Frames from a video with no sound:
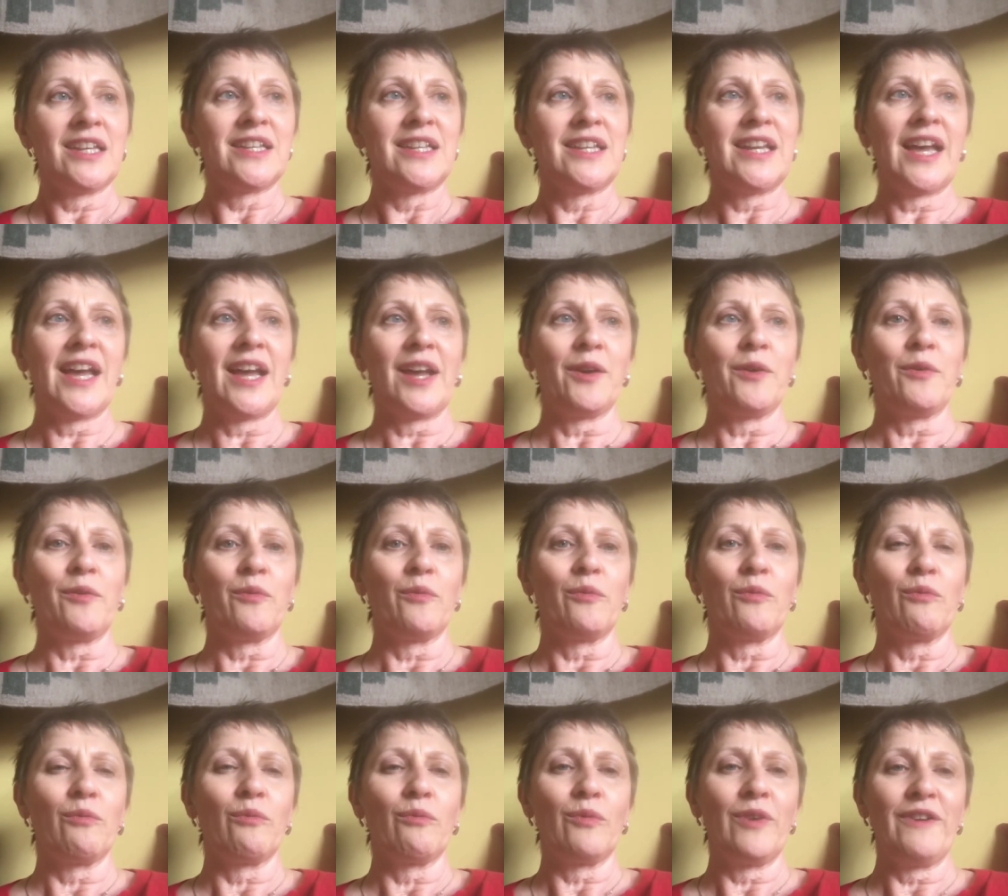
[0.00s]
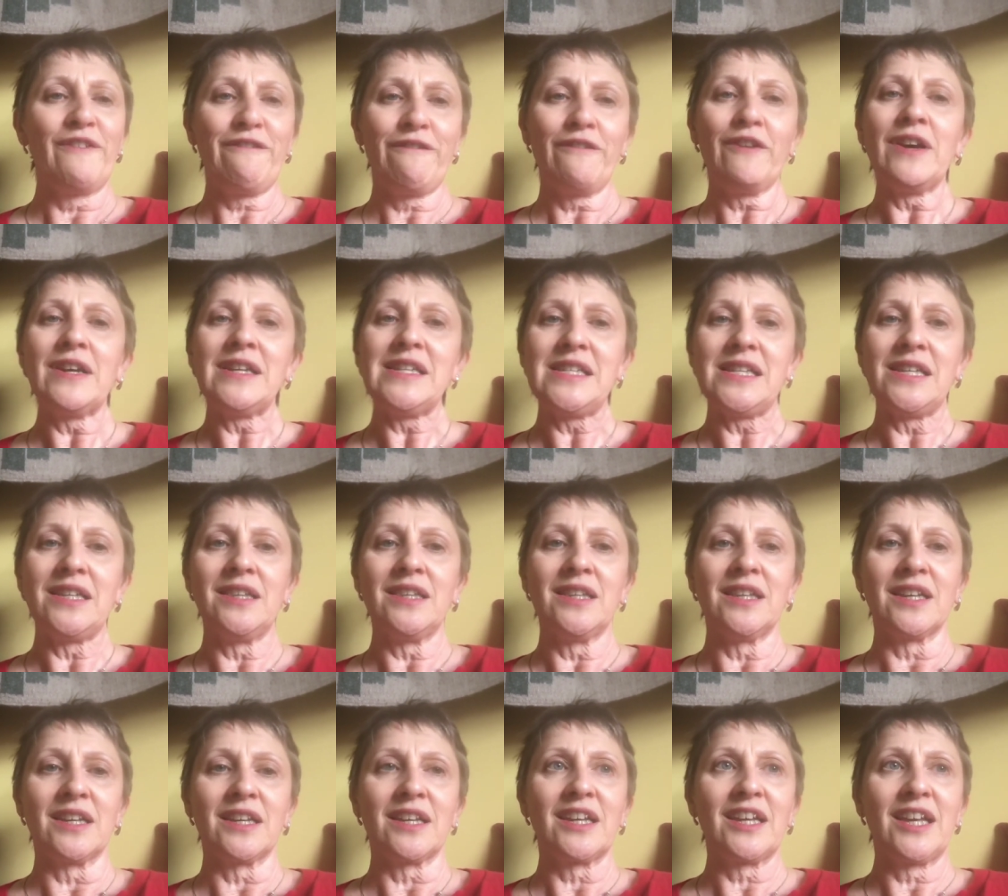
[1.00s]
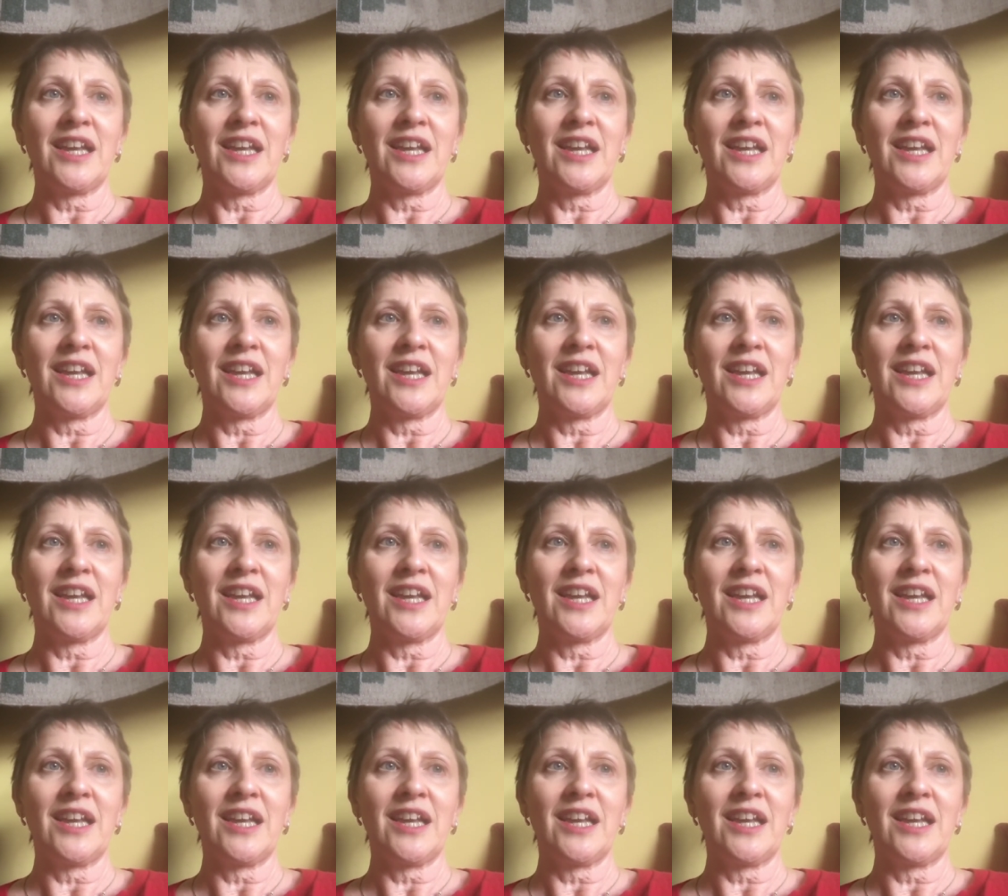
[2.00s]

Now, we're finding that